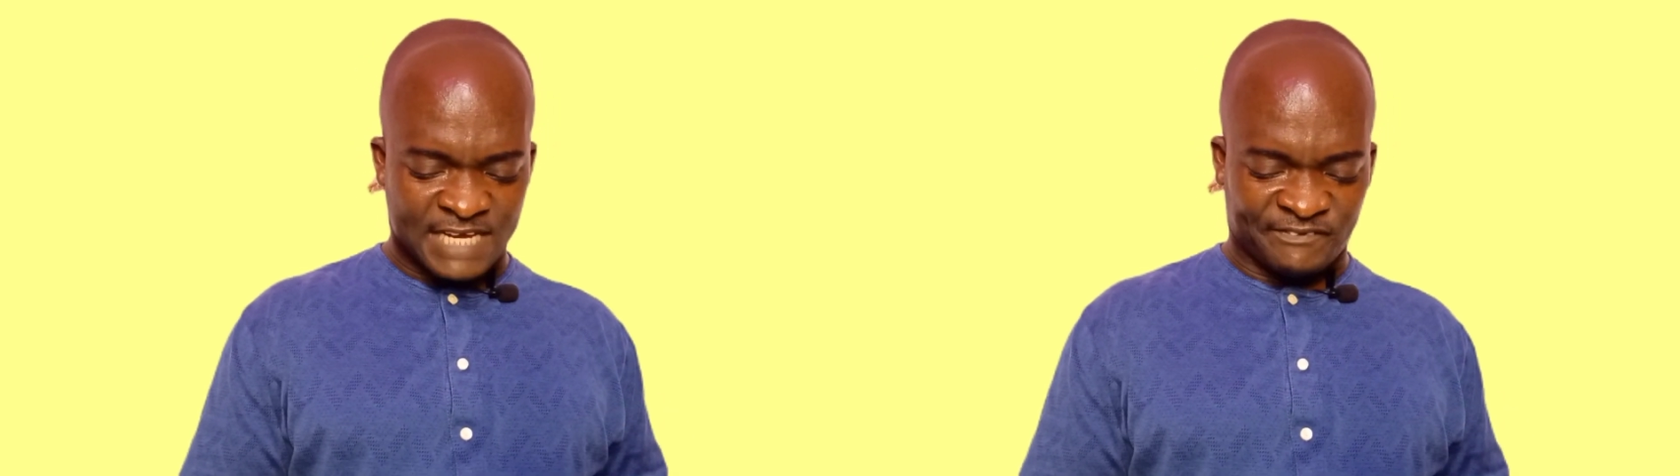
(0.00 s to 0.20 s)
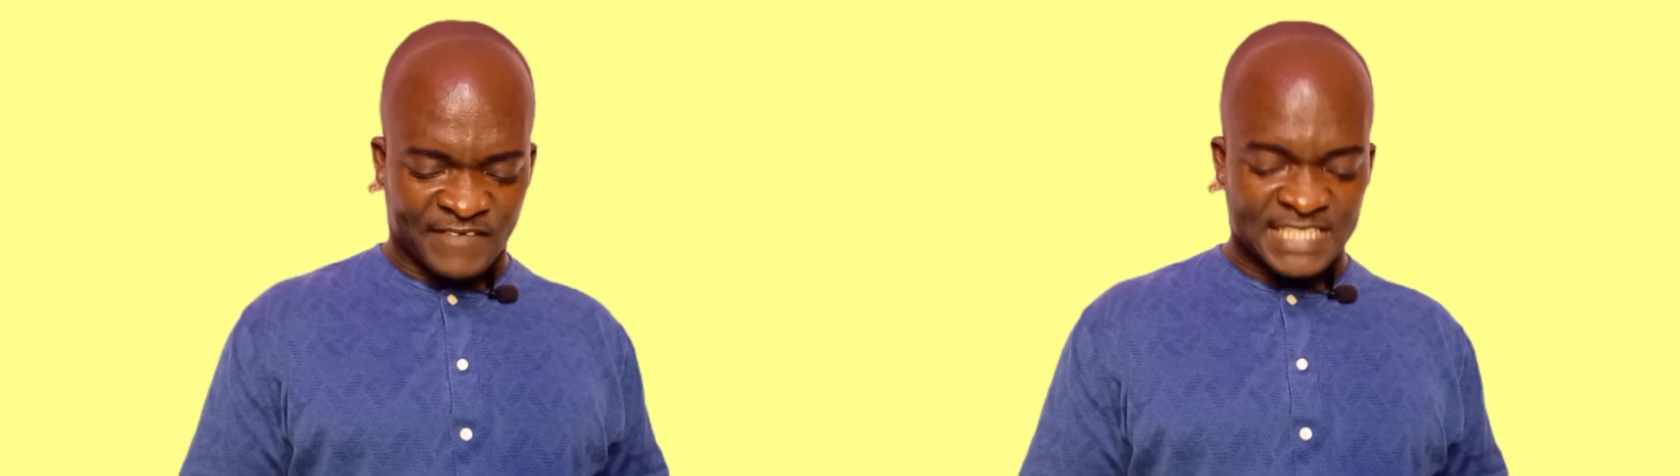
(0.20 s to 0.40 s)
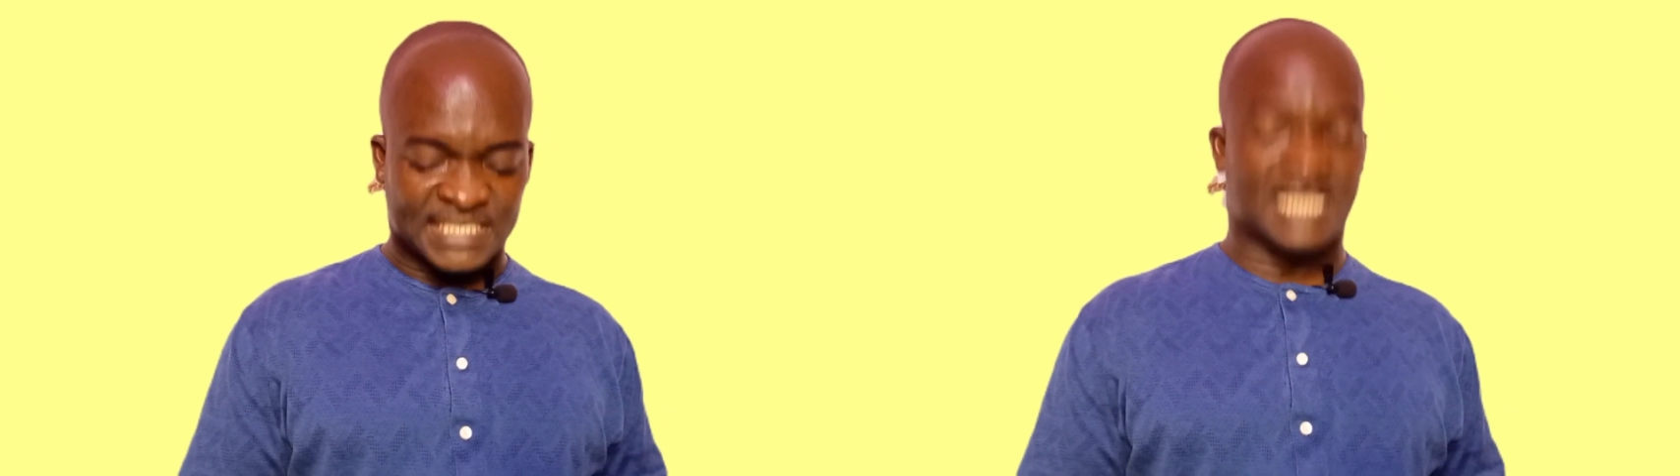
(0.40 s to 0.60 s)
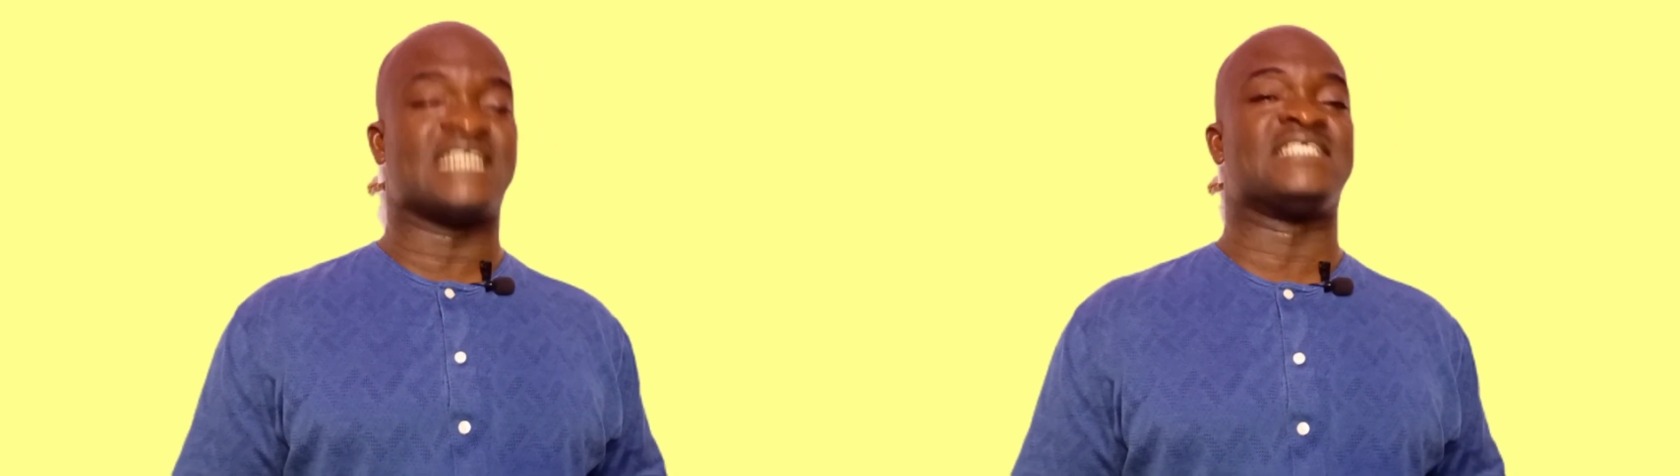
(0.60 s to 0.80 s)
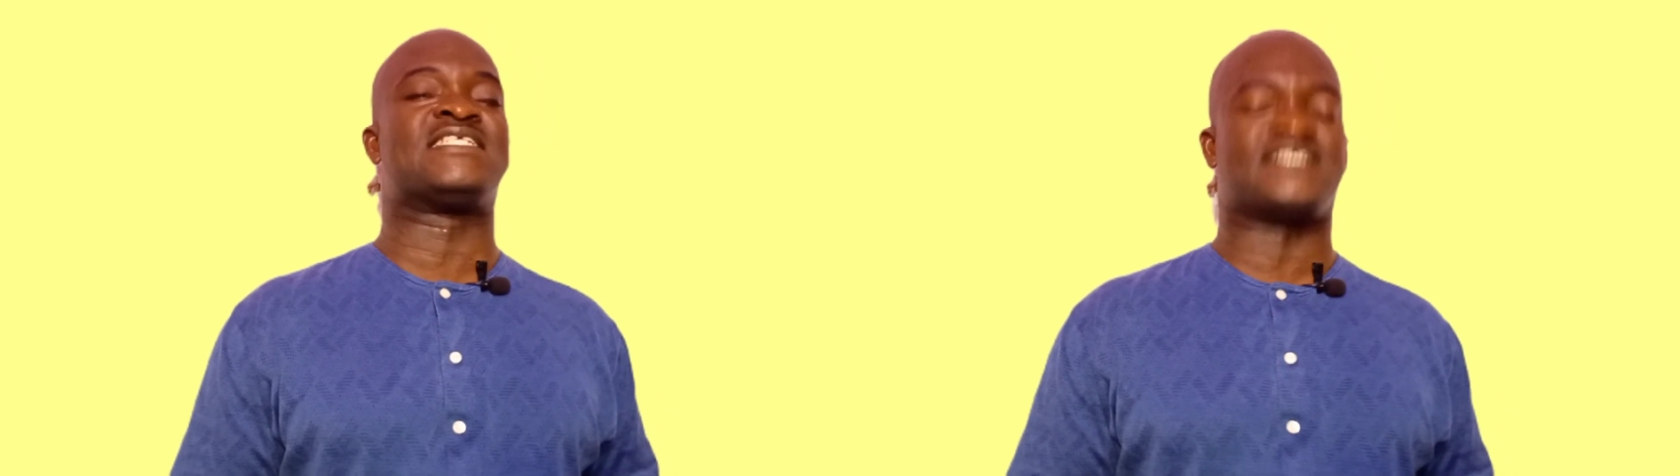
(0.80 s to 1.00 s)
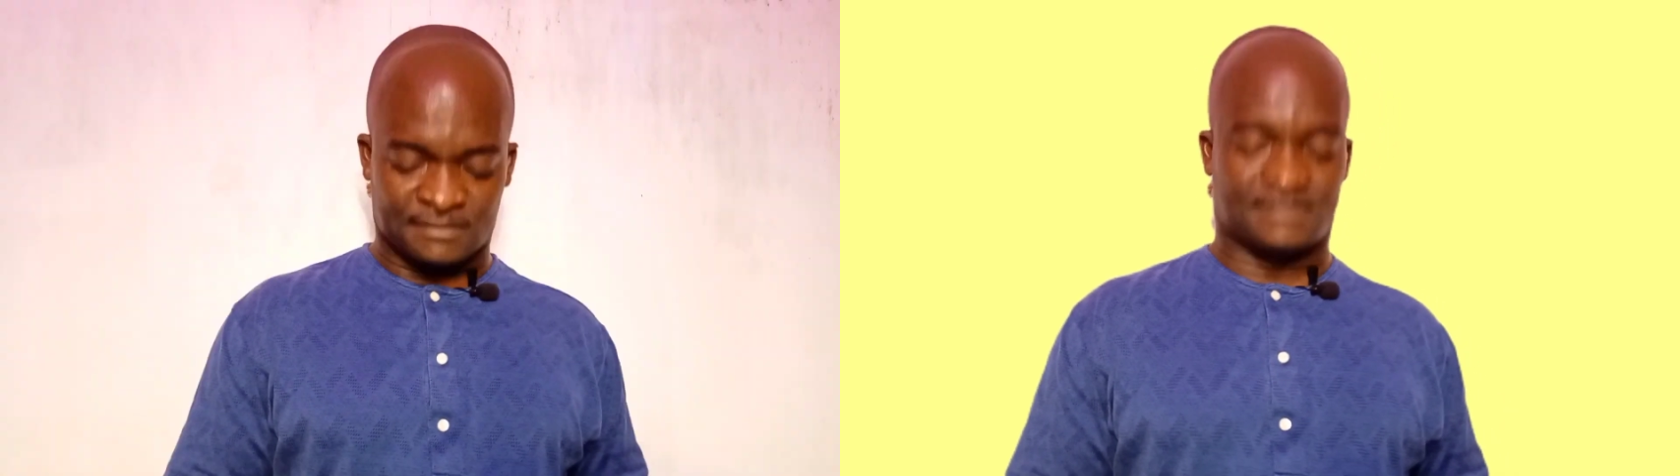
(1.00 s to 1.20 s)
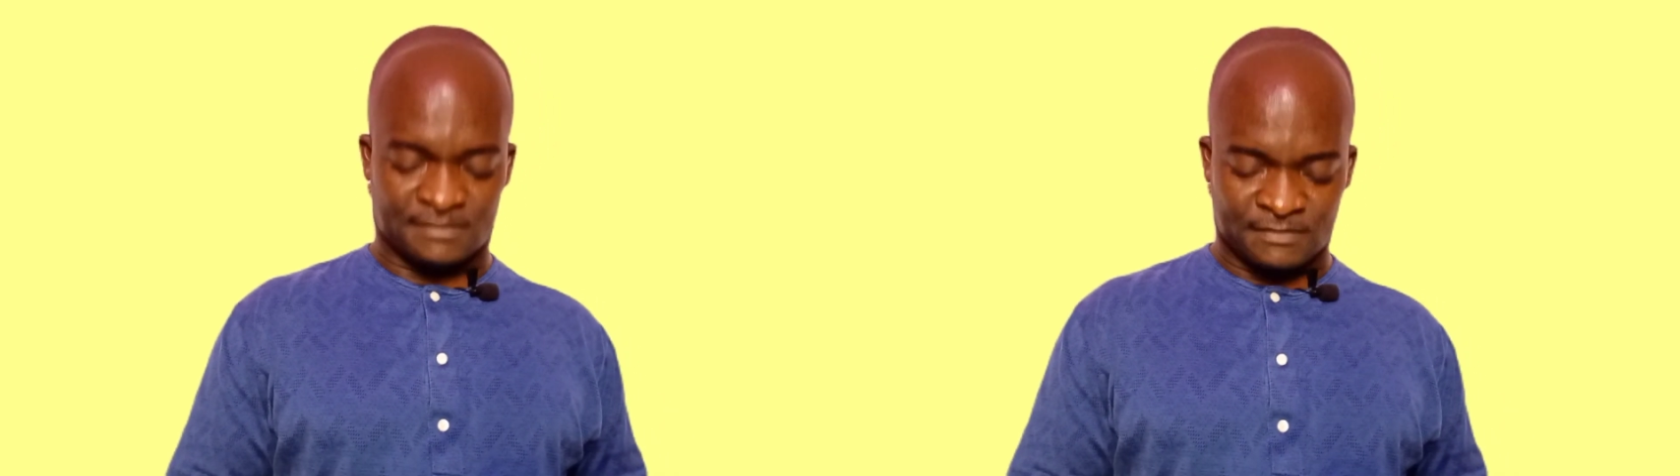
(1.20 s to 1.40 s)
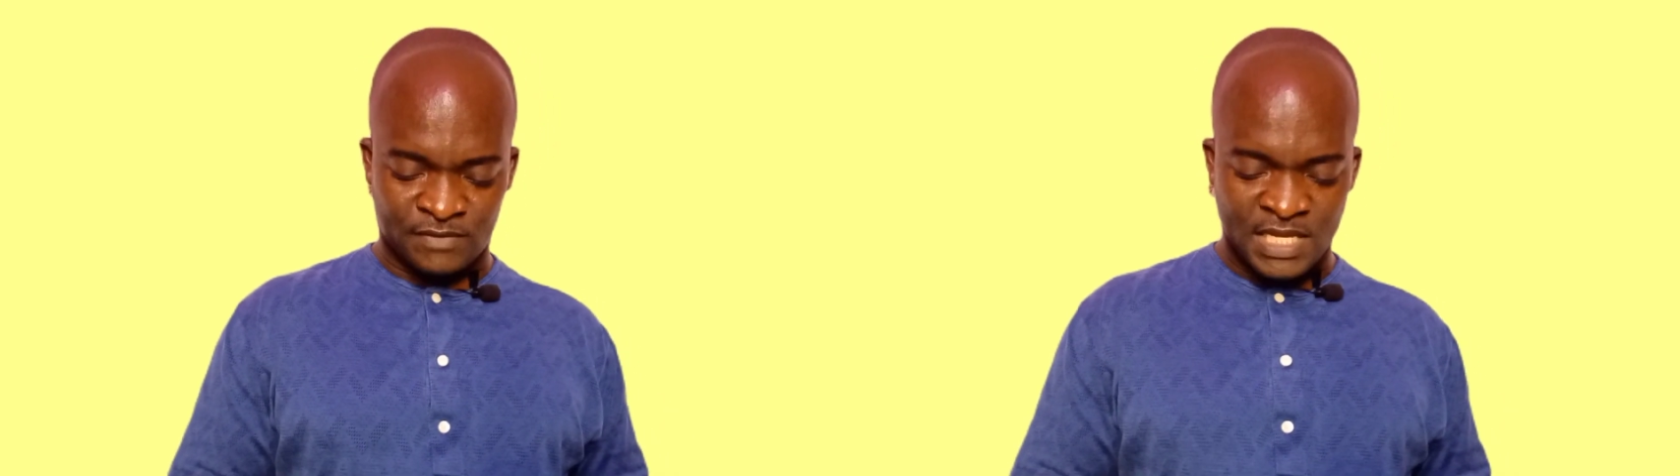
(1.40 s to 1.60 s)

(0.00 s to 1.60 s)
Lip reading: Defense Council,